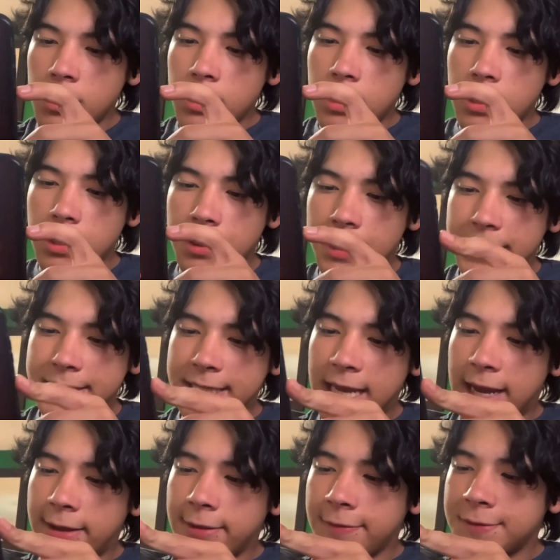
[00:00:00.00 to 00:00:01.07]
in the
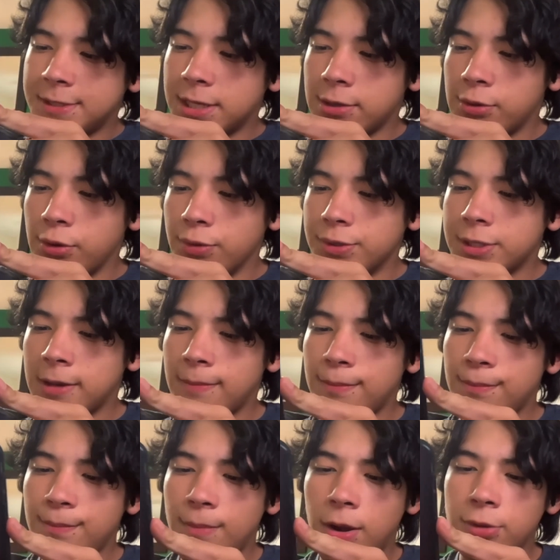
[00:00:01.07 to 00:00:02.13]
town of Sagut,
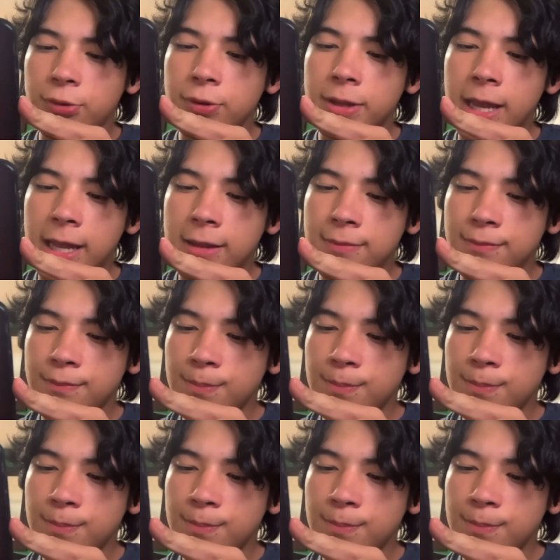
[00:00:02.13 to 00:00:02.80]
modern-day